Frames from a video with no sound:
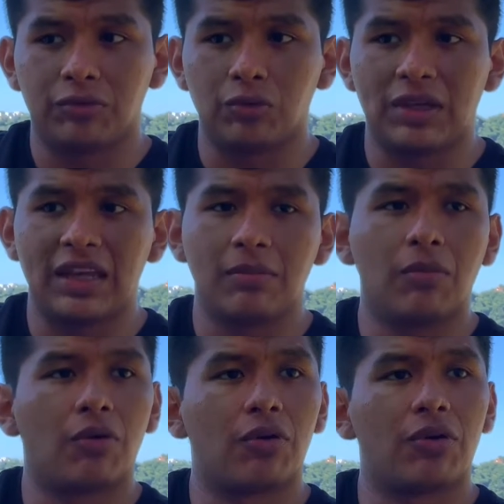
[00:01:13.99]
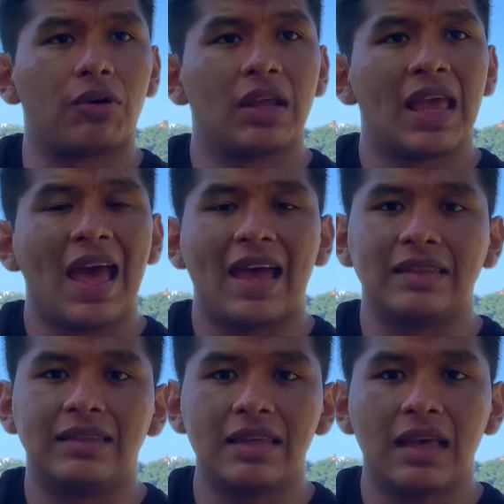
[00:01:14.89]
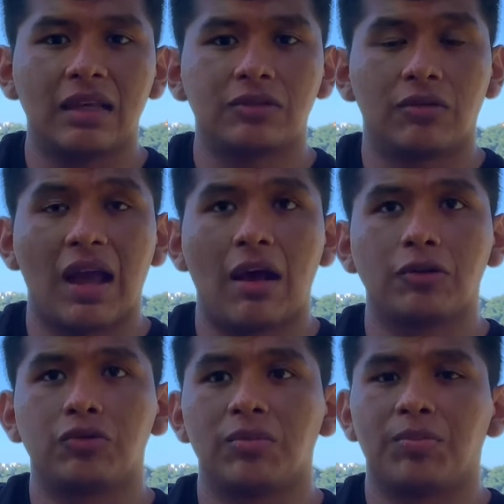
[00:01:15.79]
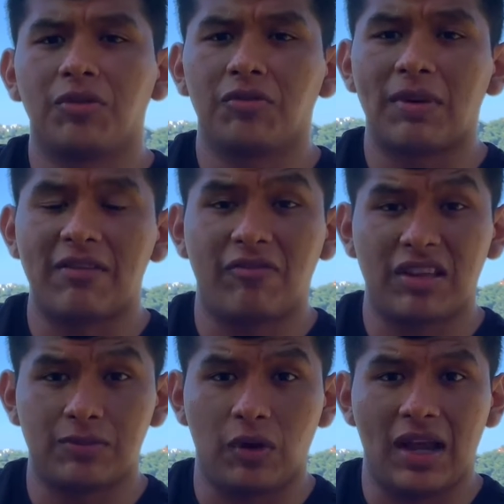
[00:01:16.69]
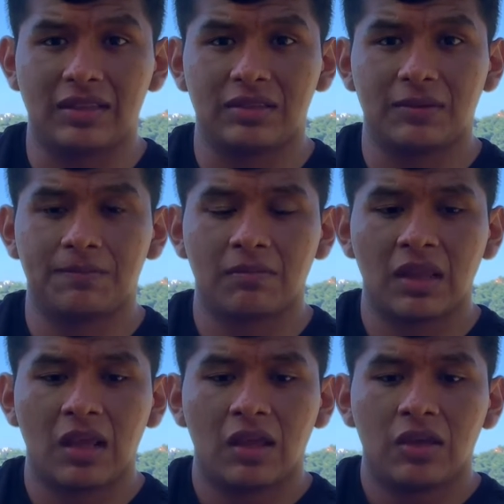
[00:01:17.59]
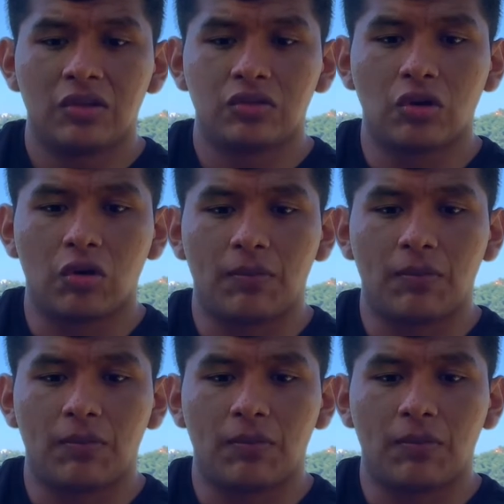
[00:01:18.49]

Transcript: to get more ideas on how to improve my Facebook ads. So